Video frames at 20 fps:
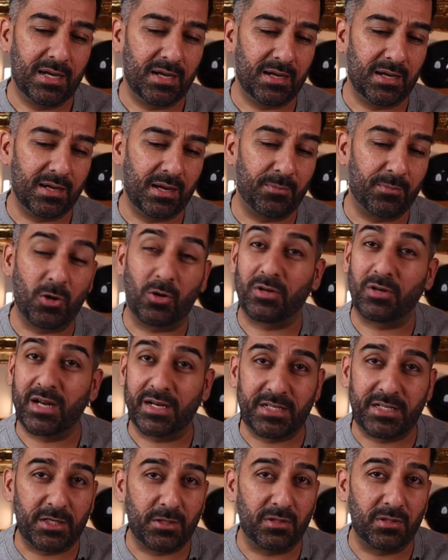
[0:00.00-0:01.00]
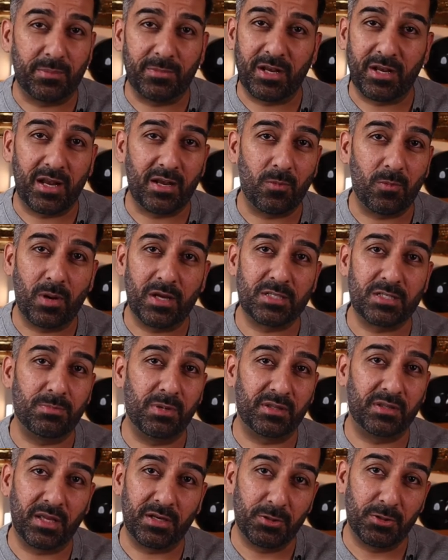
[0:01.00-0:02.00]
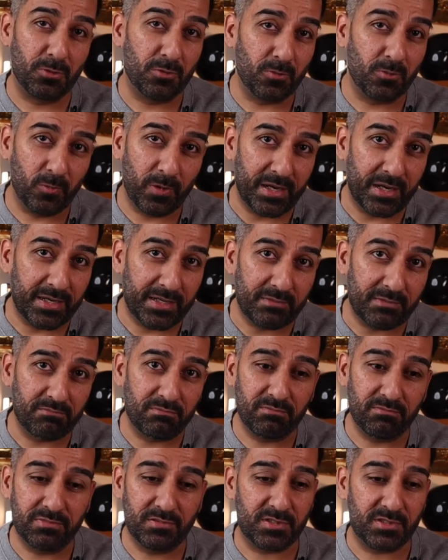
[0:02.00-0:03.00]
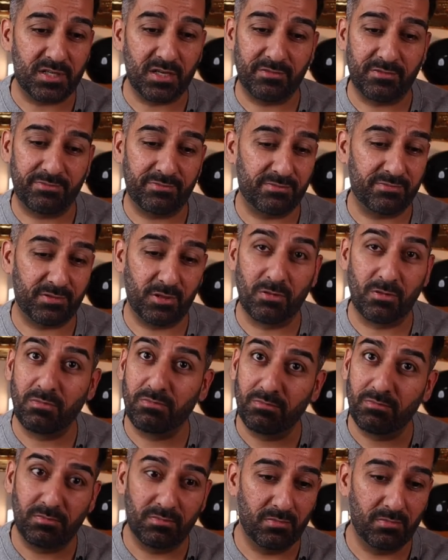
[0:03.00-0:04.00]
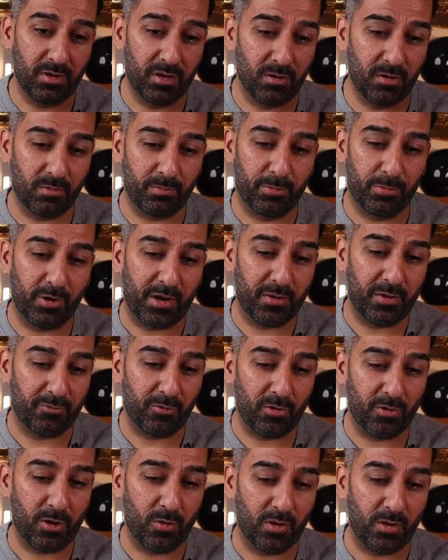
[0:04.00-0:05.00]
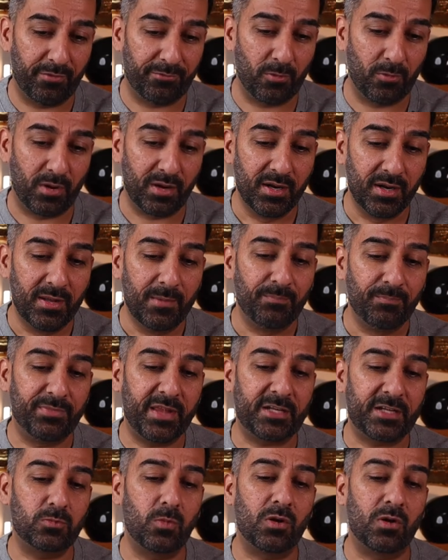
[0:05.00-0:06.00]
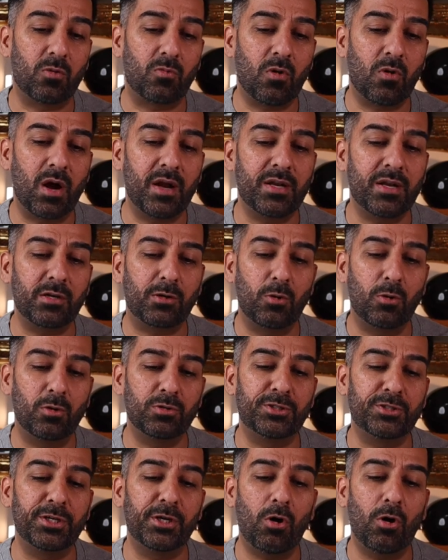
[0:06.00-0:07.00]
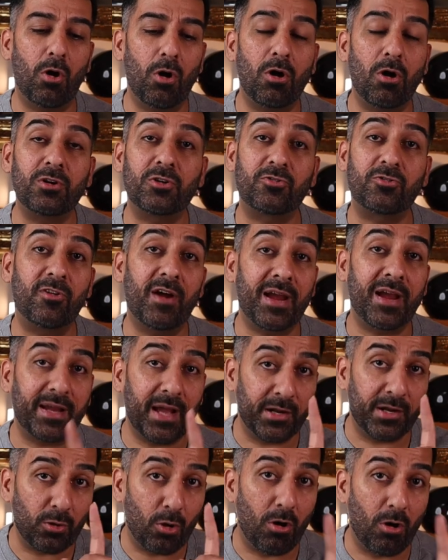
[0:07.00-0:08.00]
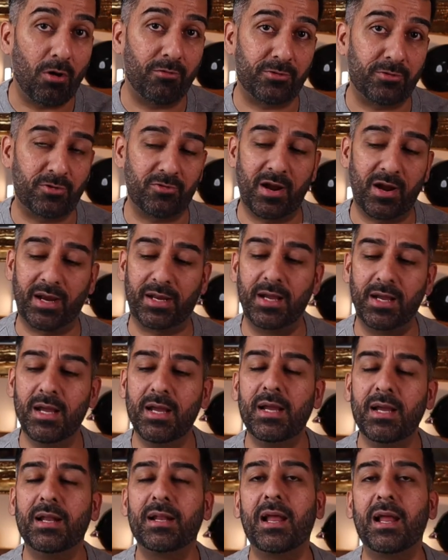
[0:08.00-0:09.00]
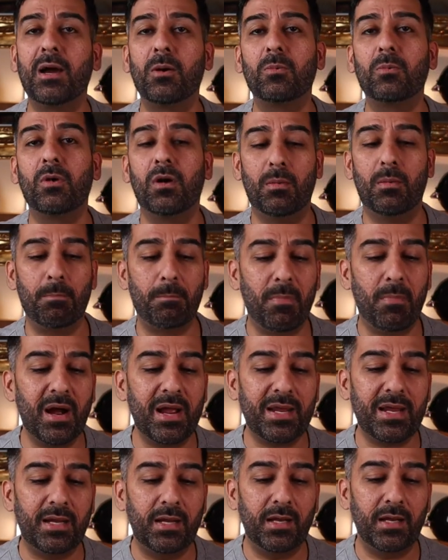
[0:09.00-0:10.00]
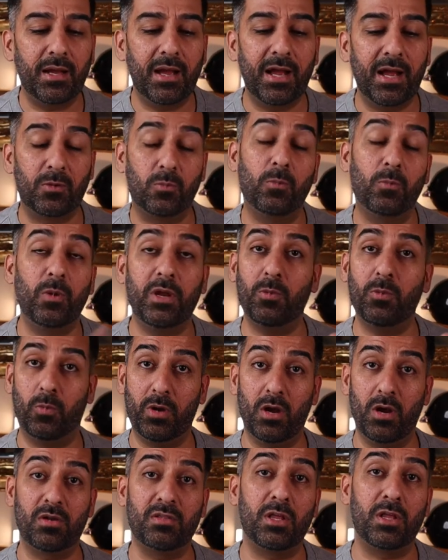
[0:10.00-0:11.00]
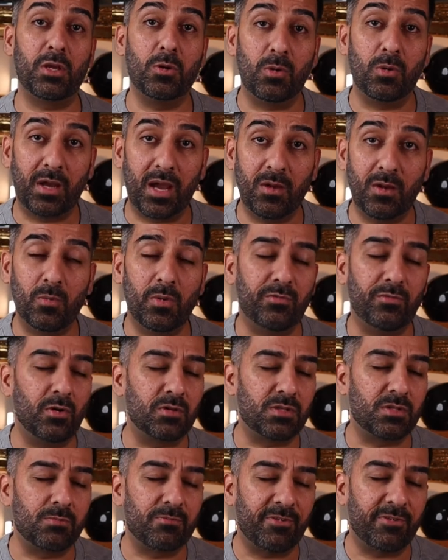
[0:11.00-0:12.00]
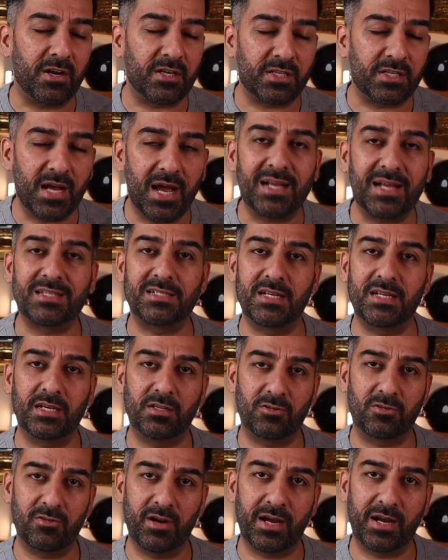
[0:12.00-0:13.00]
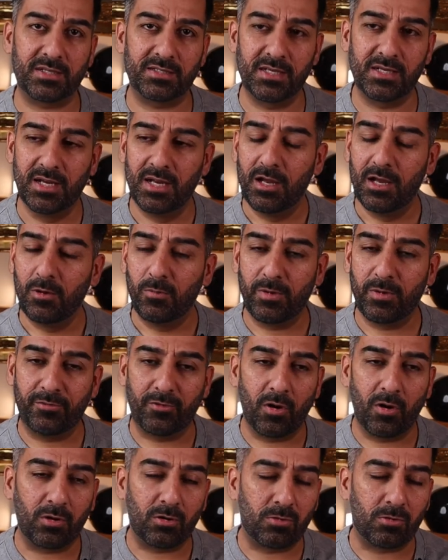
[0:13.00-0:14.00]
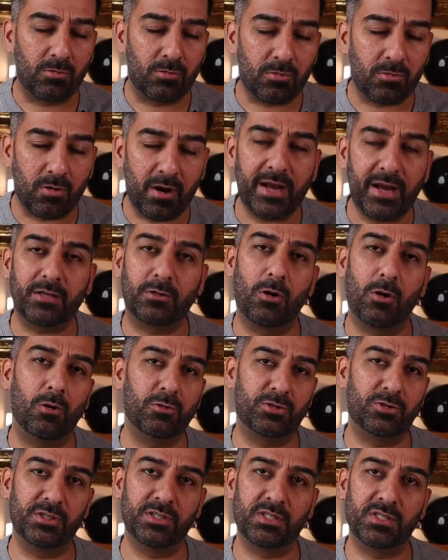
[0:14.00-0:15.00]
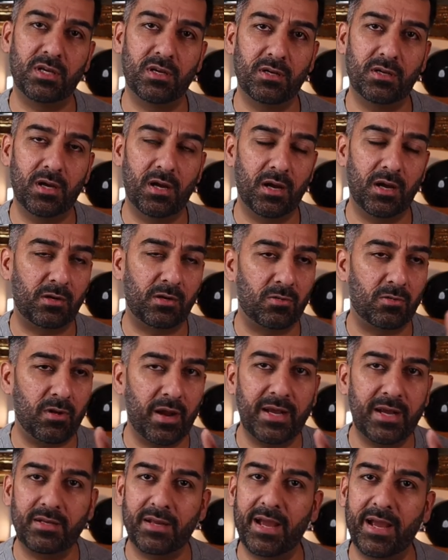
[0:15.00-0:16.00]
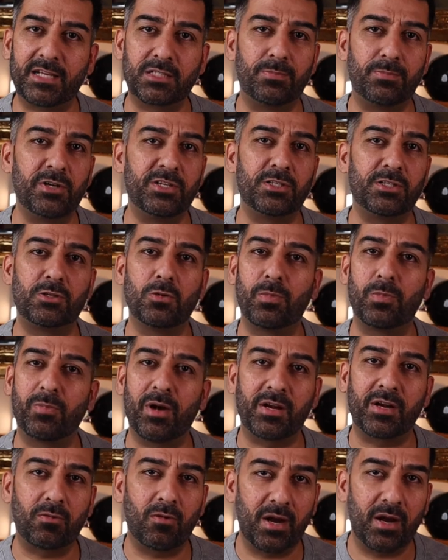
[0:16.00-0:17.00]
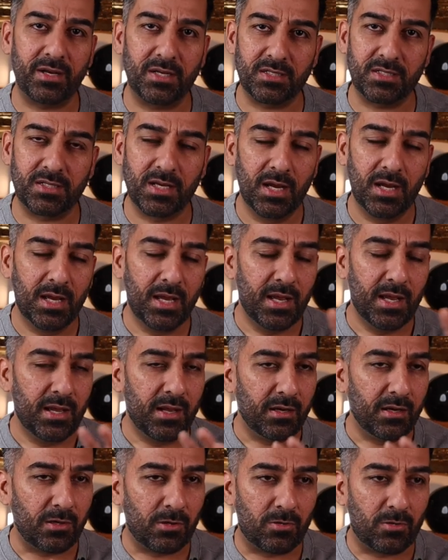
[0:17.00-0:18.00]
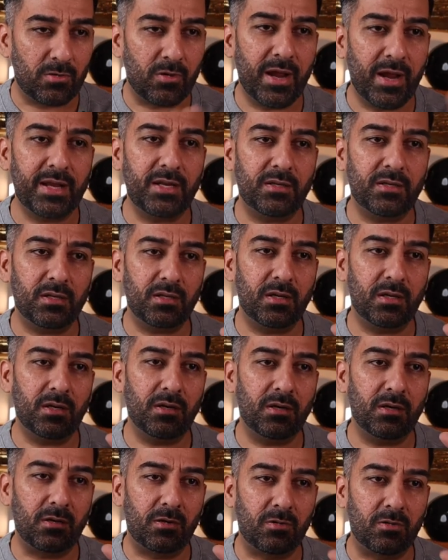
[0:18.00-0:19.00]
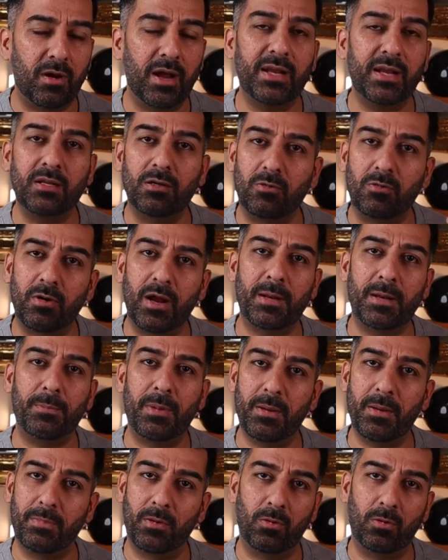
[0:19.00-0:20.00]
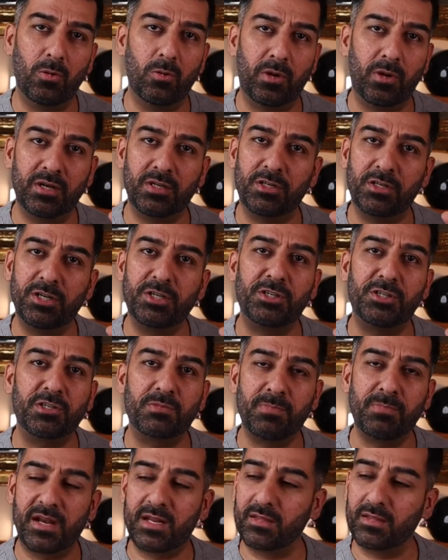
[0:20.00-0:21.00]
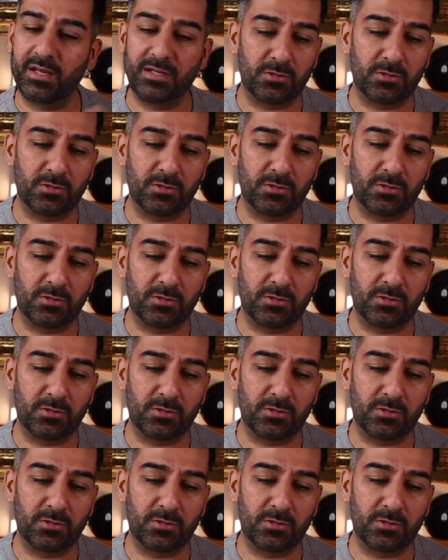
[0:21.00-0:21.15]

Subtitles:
I'm not connected to them in any ways, but they do wheelie stuff. So, you know, book it for your loved one. Next one, rider coaching on track and off track. Now, Mike, at, we are in the UK. We've got some fantastic tracks. We've got great coaches, great ex-British superbike riders, great people who can teach us many